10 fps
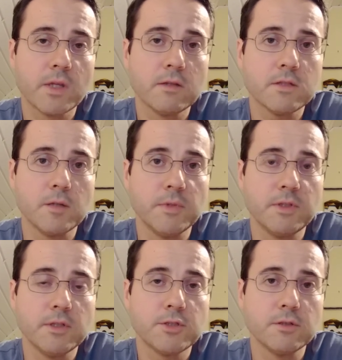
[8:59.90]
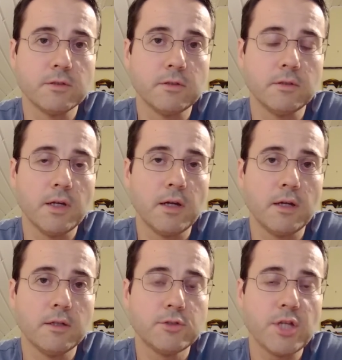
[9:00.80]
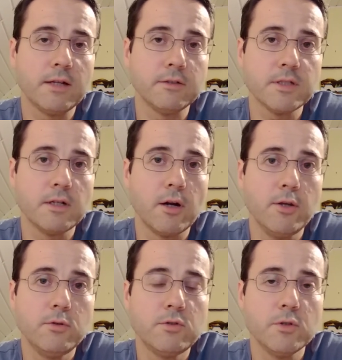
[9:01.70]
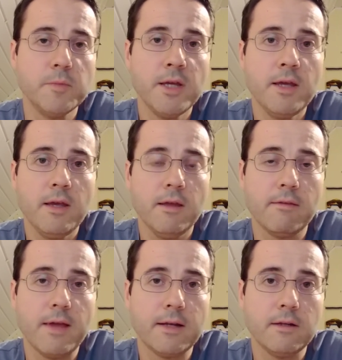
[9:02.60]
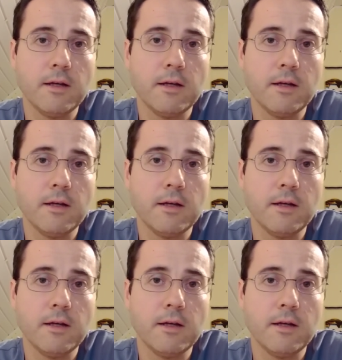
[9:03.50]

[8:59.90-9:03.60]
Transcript: some additional channels here on YouTube that